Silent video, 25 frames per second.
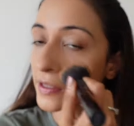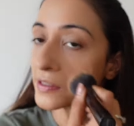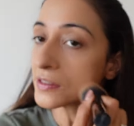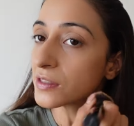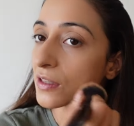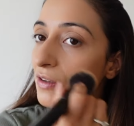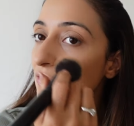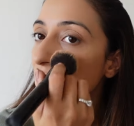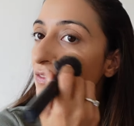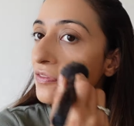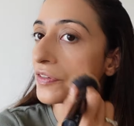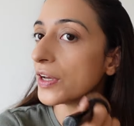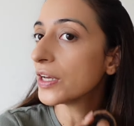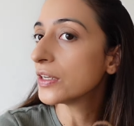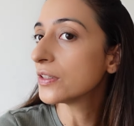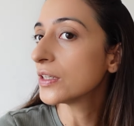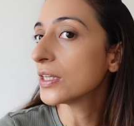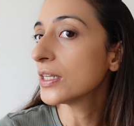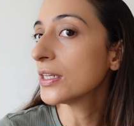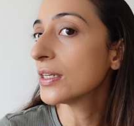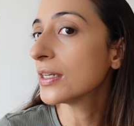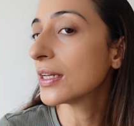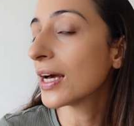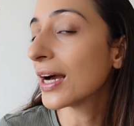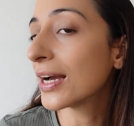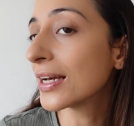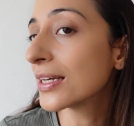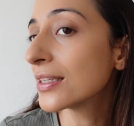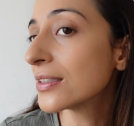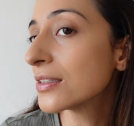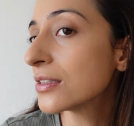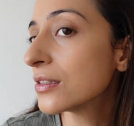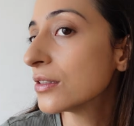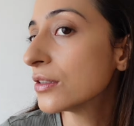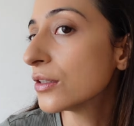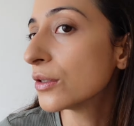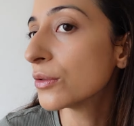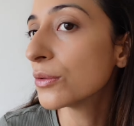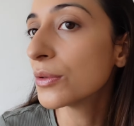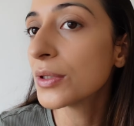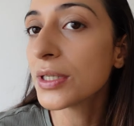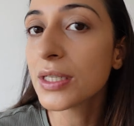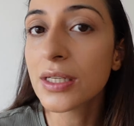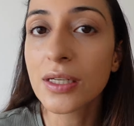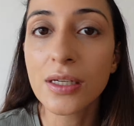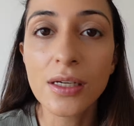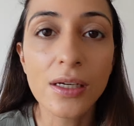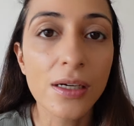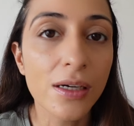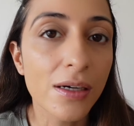it's a very nice
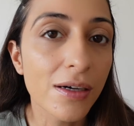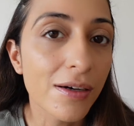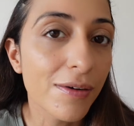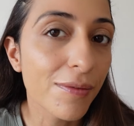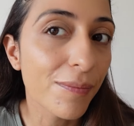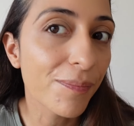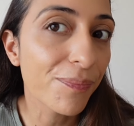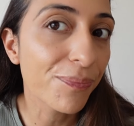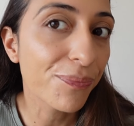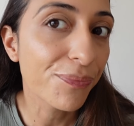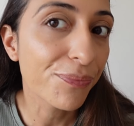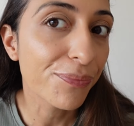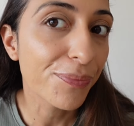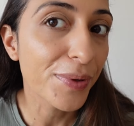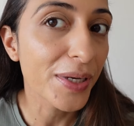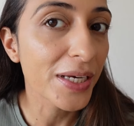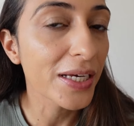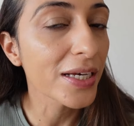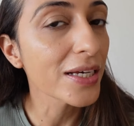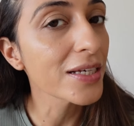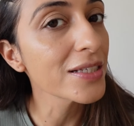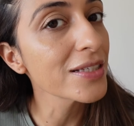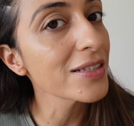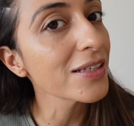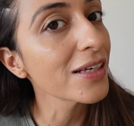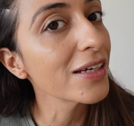dewy base.